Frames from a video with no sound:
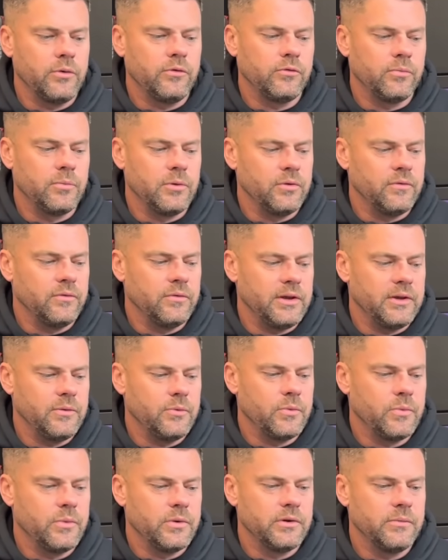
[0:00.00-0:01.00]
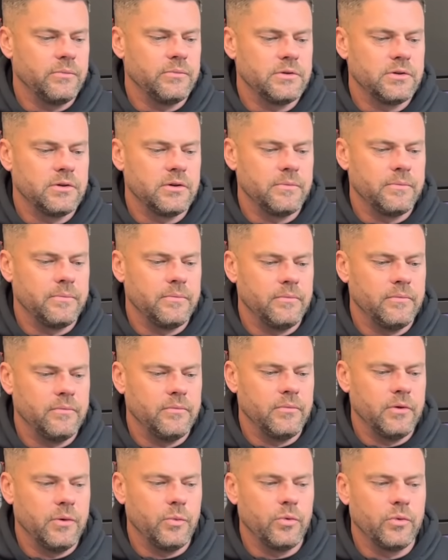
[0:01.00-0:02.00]
smoothly. We want
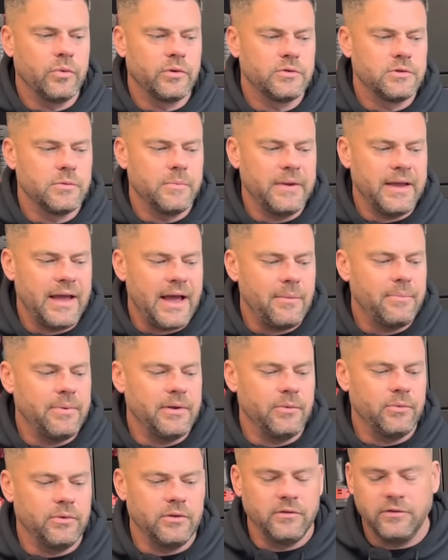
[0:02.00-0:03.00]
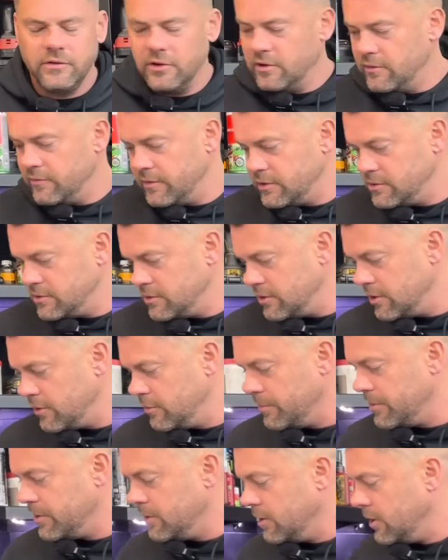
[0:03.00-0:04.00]
them to be happy with the service, you know.
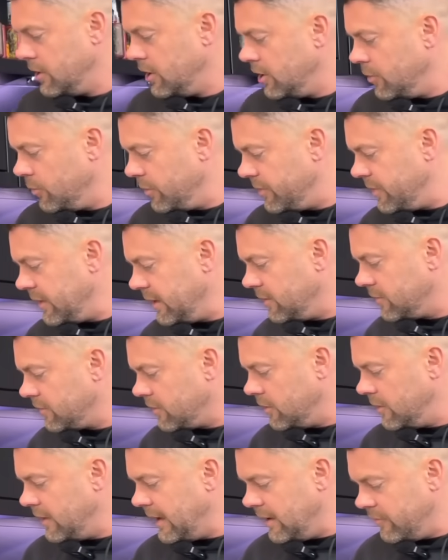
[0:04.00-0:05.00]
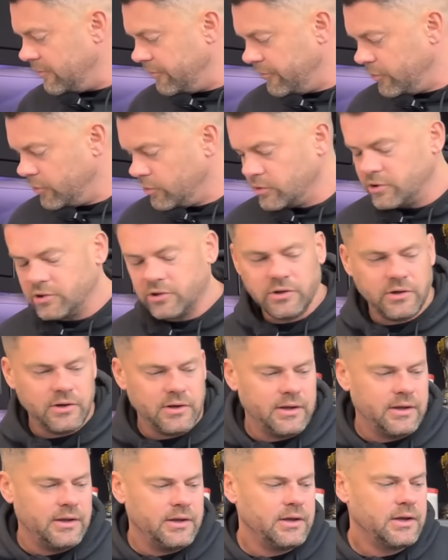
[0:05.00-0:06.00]
But with things like that,
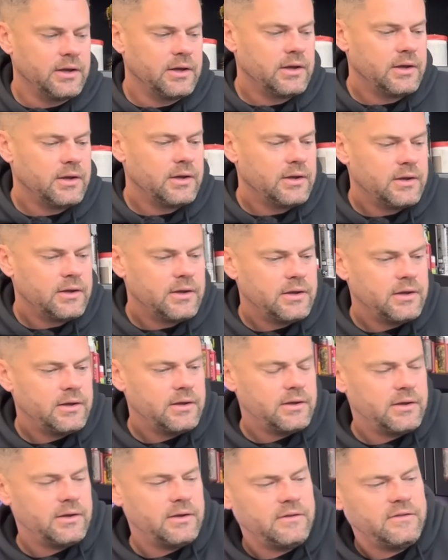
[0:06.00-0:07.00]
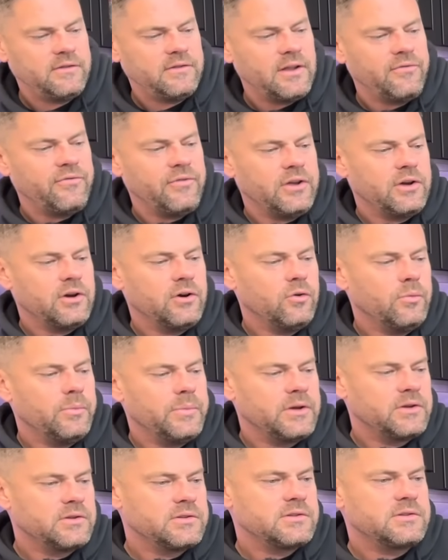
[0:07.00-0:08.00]
unfortunately, it's difficult
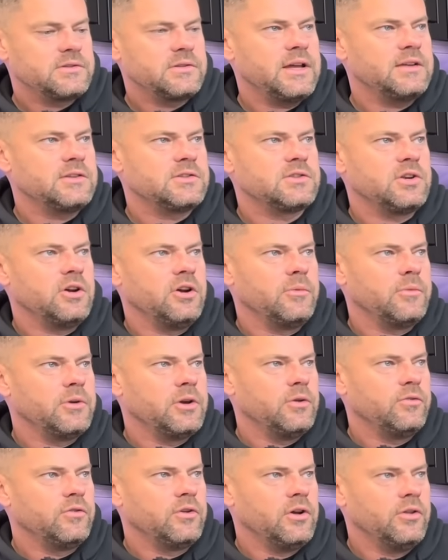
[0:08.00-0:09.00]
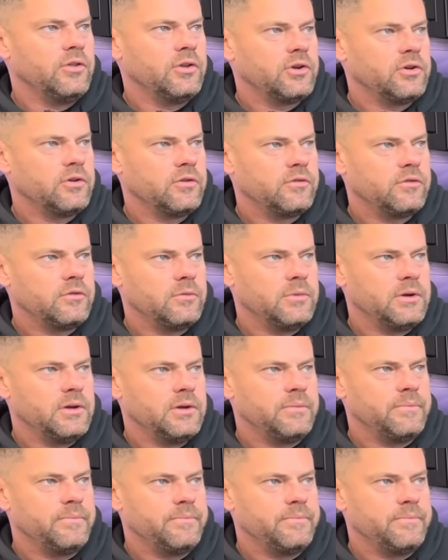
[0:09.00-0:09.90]
because as time goes on, the customer,